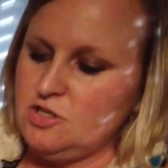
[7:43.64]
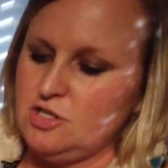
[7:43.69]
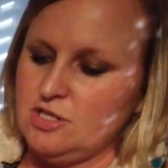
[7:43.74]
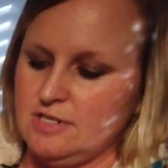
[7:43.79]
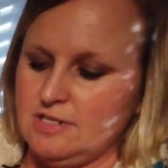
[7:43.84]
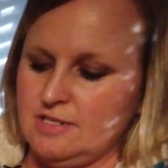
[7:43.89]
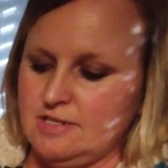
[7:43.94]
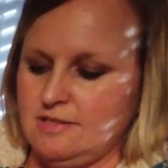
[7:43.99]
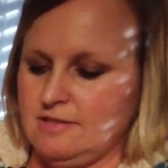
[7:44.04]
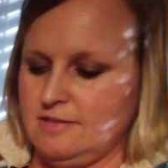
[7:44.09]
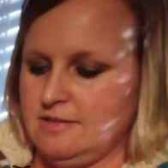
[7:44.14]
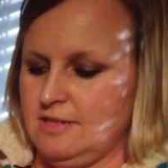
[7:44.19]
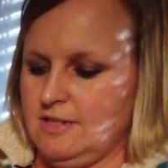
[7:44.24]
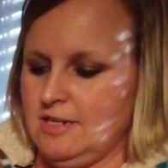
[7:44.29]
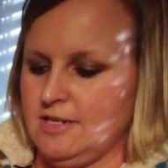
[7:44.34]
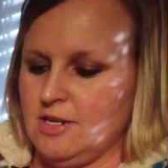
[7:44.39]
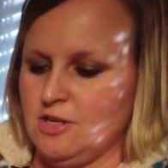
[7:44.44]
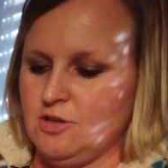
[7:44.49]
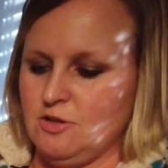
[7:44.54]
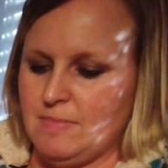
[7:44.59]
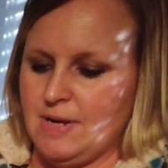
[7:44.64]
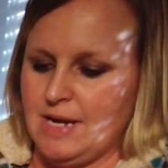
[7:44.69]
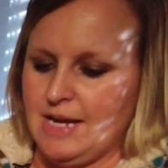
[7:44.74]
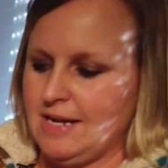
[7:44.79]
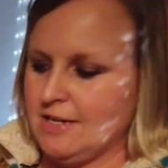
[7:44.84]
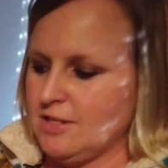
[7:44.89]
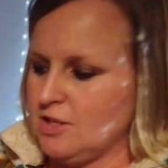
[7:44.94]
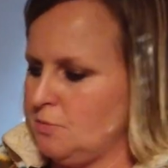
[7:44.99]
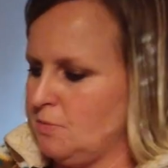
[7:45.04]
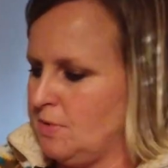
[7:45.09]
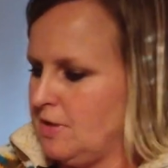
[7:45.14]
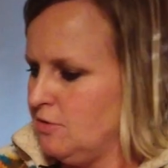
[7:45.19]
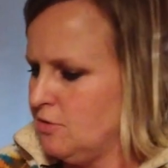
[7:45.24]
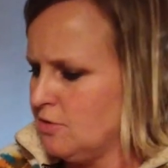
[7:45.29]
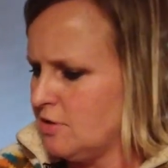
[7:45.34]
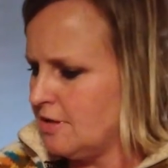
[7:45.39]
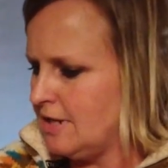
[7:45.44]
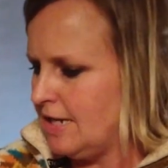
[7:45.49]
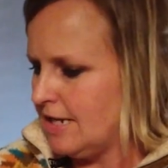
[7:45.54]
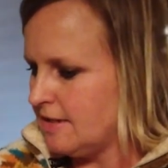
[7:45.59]
is just another bag that we
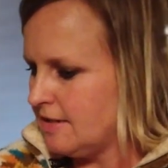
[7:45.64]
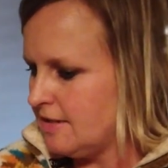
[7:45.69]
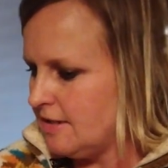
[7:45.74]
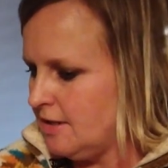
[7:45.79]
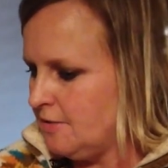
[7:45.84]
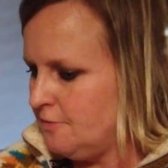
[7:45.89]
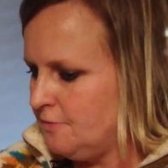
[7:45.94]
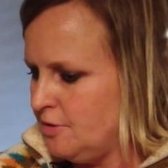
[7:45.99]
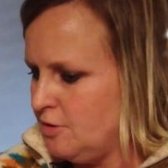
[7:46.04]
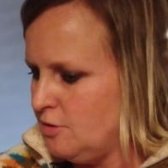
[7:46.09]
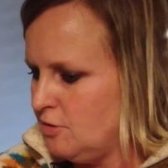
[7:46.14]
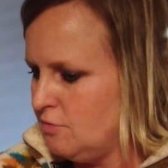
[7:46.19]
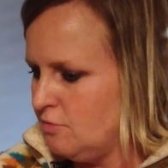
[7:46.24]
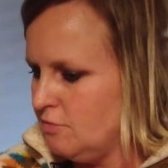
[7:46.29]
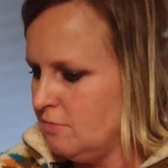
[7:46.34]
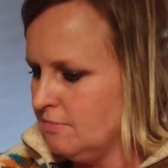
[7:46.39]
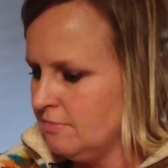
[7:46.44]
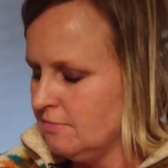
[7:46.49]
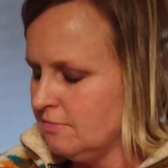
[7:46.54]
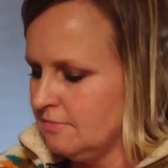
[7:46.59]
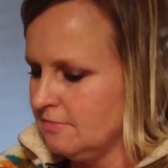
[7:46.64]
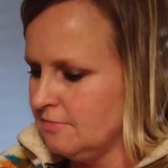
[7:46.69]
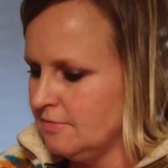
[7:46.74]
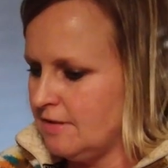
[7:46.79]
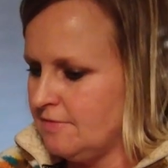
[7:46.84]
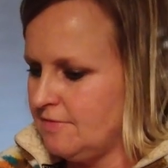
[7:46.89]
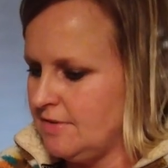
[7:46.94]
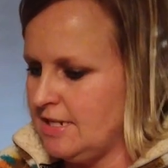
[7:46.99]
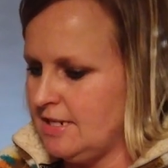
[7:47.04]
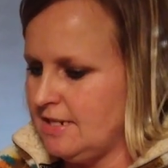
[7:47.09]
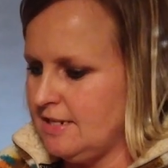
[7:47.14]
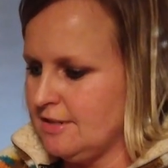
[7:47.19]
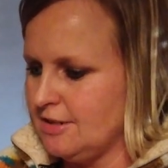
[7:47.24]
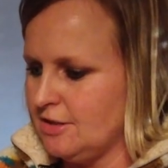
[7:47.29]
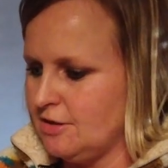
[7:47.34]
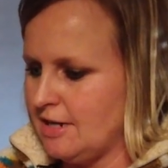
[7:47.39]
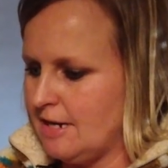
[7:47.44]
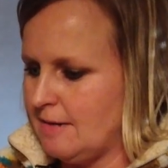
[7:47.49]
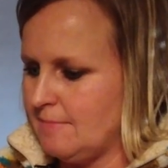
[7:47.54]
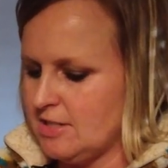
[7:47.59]
ordered like a few of
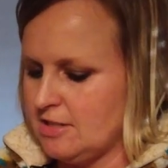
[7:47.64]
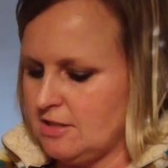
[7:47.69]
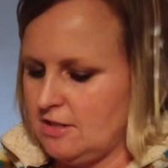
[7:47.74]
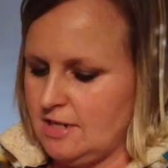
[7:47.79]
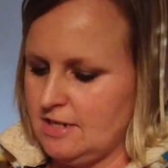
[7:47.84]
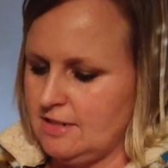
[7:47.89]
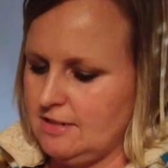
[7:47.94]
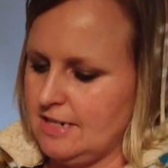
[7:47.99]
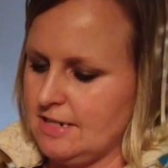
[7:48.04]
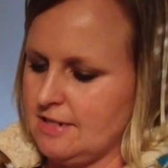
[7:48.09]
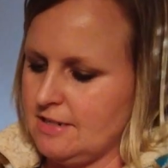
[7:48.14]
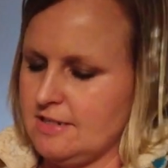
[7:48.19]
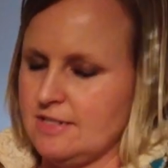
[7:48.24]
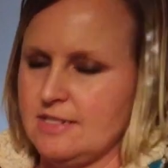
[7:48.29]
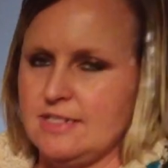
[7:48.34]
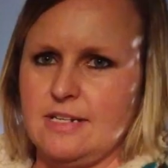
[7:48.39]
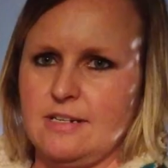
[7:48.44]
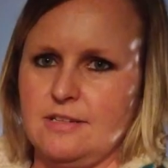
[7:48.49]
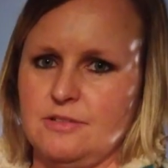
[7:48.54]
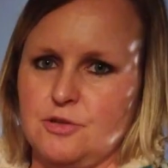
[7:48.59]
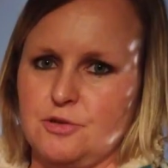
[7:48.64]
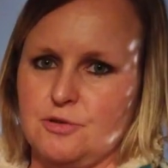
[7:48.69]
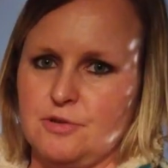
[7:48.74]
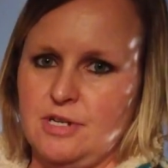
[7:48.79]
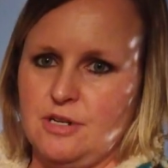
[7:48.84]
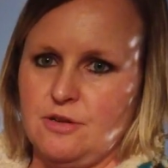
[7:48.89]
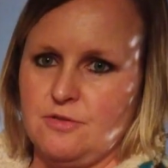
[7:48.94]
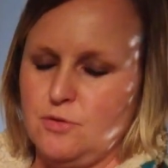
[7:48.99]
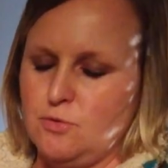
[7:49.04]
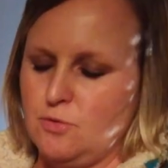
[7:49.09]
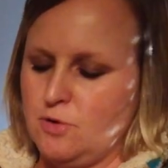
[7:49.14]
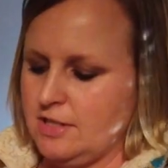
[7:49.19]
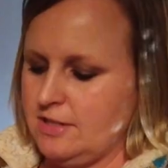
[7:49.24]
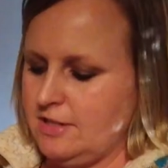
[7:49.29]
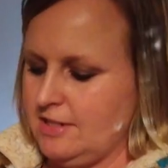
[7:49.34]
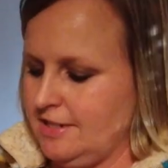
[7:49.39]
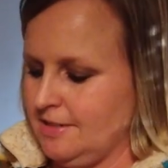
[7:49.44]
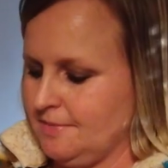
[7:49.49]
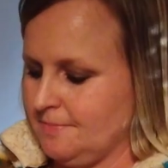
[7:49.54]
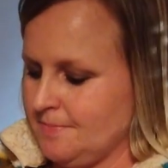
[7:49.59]
these on Amazon, like a set of three or four, I
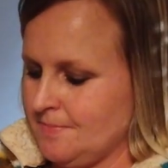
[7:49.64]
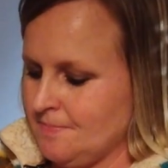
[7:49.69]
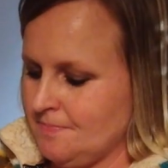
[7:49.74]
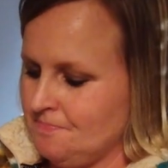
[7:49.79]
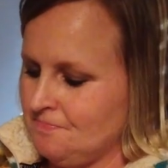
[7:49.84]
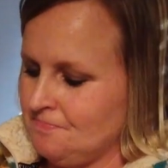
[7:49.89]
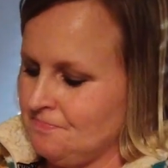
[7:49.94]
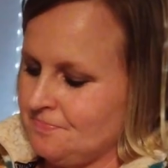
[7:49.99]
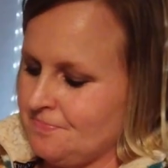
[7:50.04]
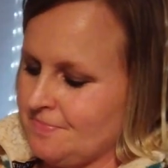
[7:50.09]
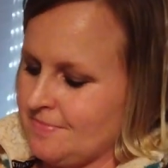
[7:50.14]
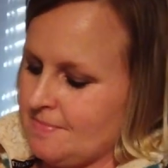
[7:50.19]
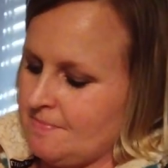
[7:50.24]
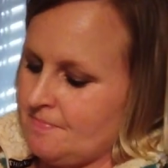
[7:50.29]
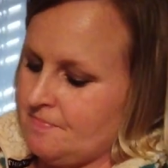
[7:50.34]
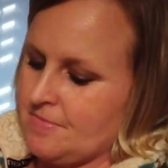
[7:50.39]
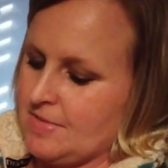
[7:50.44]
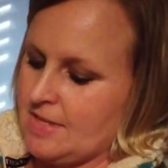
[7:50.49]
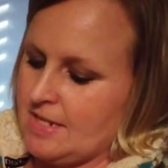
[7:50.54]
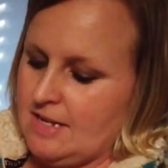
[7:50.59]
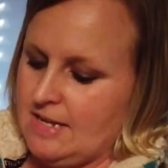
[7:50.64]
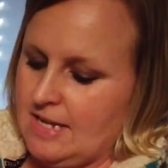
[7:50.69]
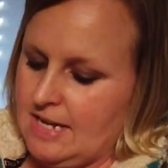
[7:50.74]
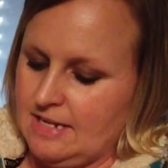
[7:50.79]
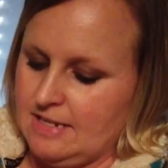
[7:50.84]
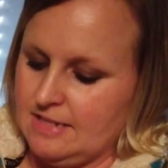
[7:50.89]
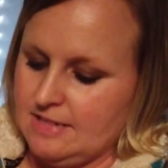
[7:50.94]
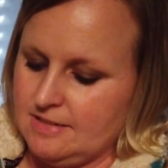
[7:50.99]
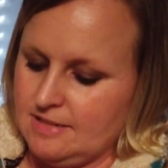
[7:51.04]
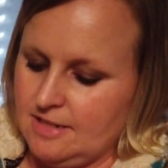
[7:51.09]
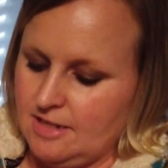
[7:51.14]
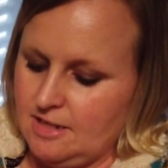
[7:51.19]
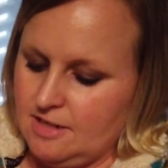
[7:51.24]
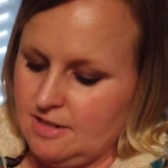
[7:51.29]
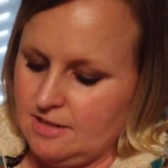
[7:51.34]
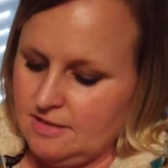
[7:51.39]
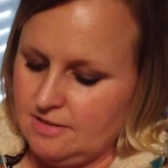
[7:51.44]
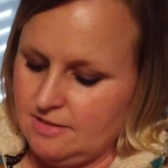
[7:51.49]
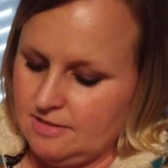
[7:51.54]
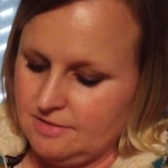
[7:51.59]
think. Has
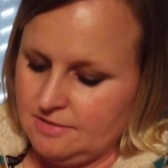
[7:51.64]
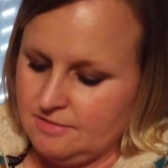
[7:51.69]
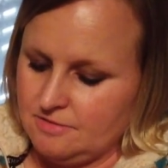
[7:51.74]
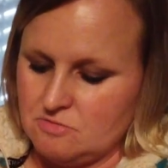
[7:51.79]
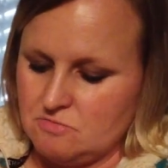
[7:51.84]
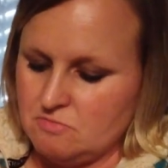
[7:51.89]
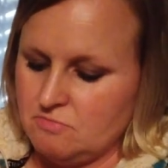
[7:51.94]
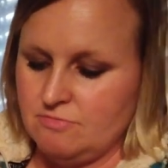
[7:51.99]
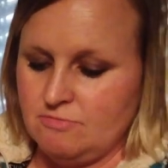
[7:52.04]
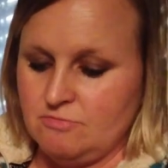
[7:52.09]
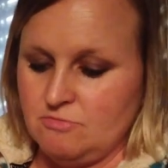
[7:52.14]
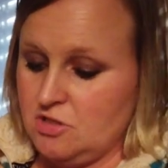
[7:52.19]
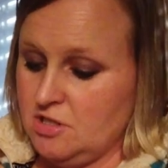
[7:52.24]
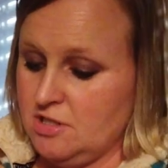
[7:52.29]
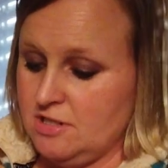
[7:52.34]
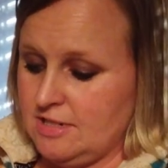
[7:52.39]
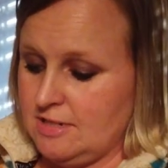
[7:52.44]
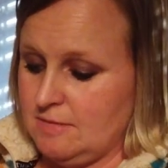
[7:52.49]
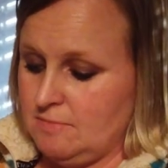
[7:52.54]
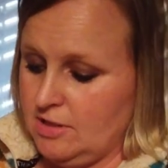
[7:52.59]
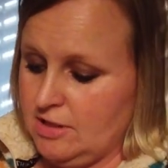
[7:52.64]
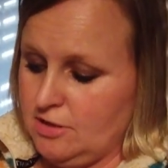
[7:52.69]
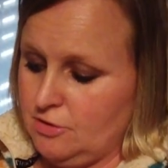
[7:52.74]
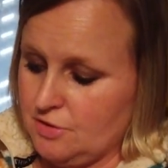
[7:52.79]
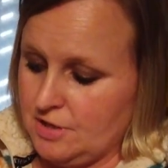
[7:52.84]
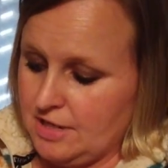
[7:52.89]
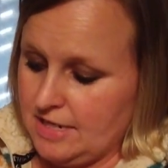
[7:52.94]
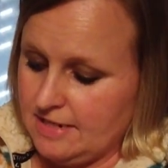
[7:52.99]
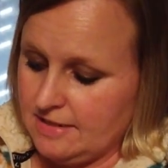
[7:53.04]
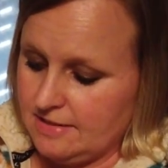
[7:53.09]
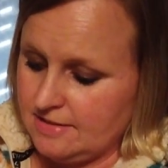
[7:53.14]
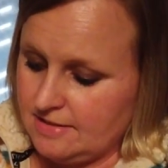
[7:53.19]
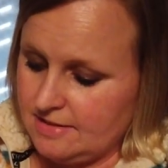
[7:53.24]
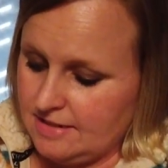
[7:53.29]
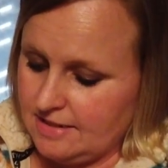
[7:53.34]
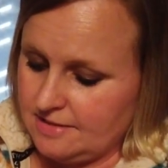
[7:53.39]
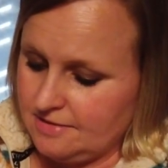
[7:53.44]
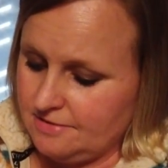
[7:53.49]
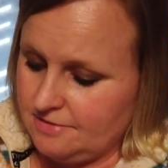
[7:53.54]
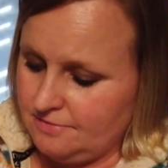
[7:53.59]
uh, just some little things
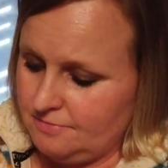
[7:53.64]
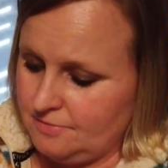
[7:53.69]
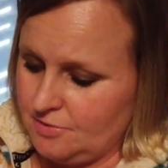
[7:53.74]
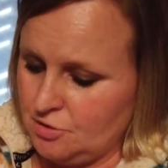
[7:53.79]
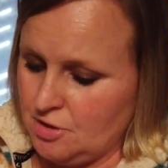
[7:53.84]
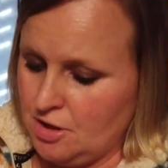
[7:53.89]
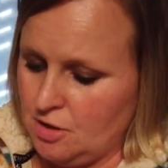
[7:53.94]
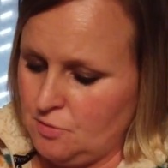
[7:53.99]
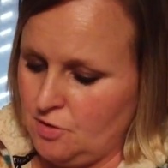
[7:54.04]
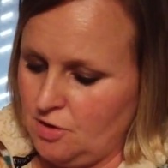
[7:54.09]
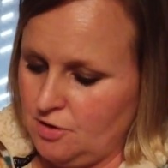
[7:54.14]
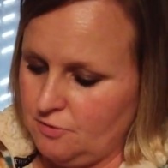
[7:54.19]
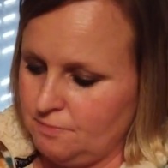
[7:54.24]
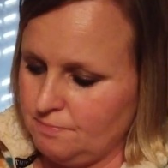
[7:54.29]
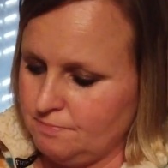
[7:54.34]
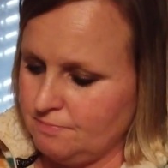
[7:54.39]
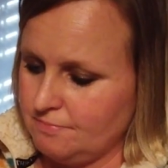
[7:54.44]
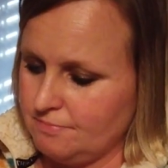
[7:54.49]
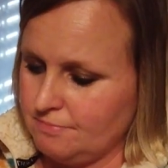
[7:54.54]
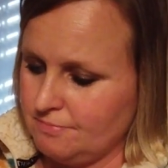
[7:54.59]
that you don't want